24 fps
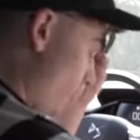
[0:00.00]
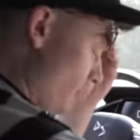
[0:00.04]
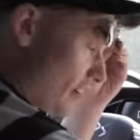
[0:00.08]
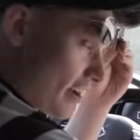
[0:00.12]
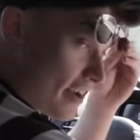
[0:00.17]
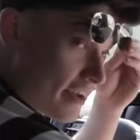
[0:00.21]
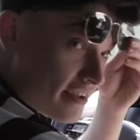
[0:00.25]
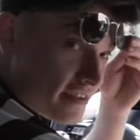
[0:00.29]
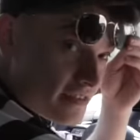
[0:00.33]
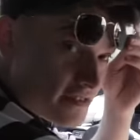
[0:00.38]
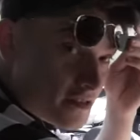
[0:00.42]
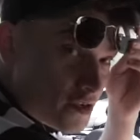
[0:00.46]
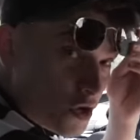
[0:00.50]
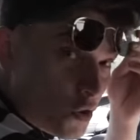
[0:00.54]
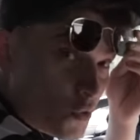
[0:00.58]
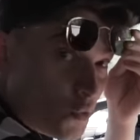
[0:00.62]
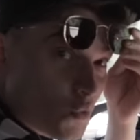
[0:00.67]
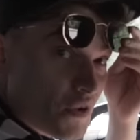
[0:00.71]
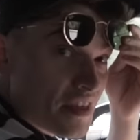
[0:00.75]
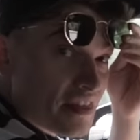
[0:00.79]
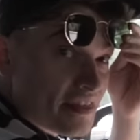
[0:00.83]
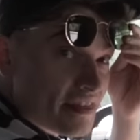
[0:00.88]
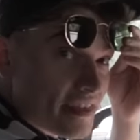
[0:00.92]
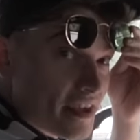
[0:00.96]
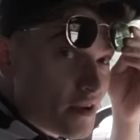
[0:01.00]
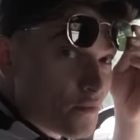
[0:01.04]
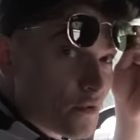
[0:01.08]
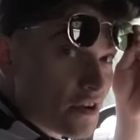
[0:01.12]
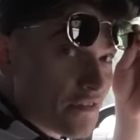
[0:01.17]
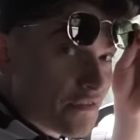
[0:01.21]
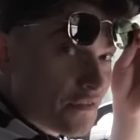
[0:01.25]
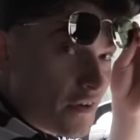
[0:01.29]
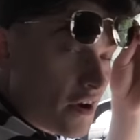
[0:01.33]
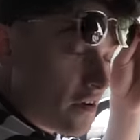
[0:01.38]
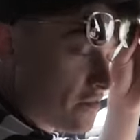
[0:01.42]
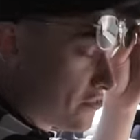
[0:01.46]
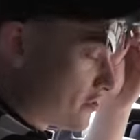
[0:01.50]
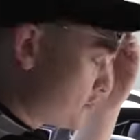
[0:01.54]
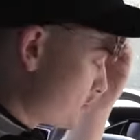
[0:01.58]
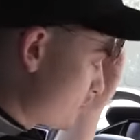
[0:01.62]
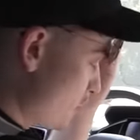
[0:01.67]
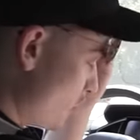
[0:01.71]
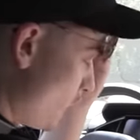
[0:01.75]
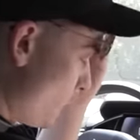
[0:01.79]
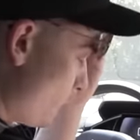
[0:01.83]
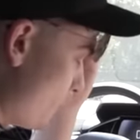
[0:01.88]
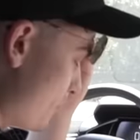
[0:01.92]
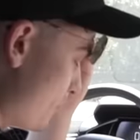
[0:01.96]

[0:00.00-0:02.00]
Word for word: Okay, so we think we found the shot.